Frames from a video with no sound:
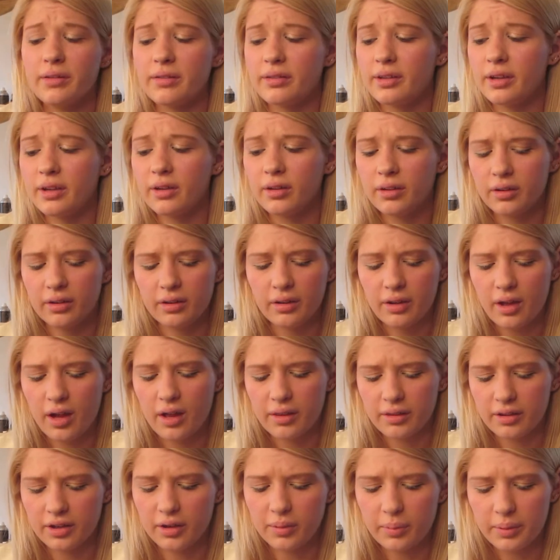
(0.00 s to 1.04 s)
still a
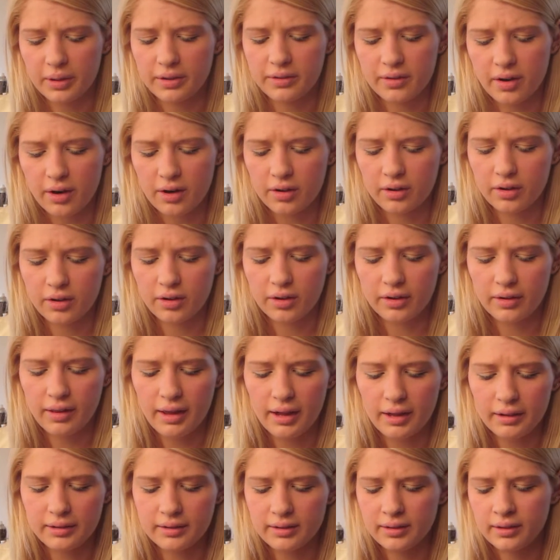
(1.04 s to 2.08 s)
little bit darker in
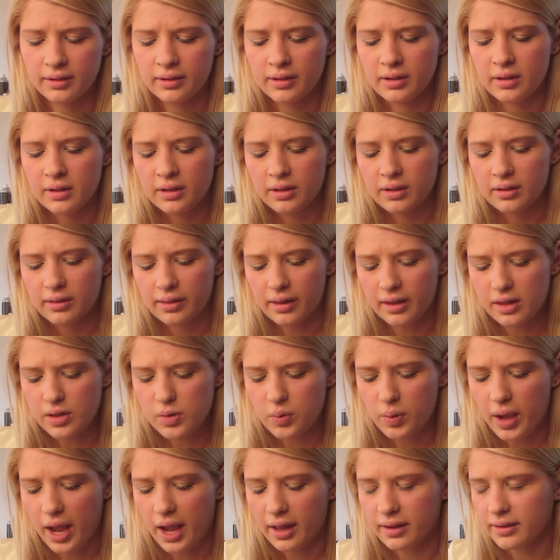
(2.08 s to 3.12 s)
that you
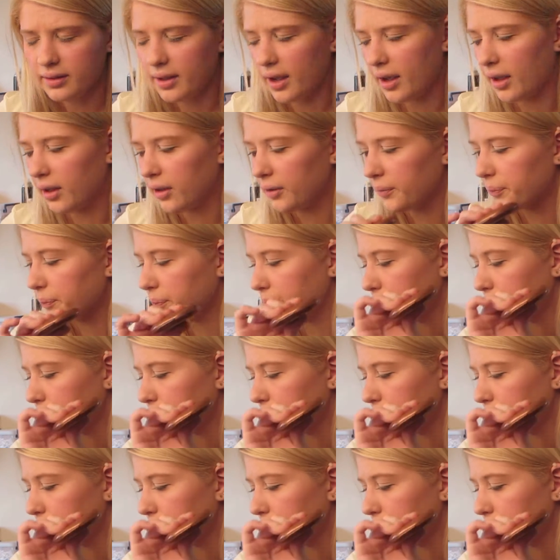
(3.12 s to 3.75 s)
can tell.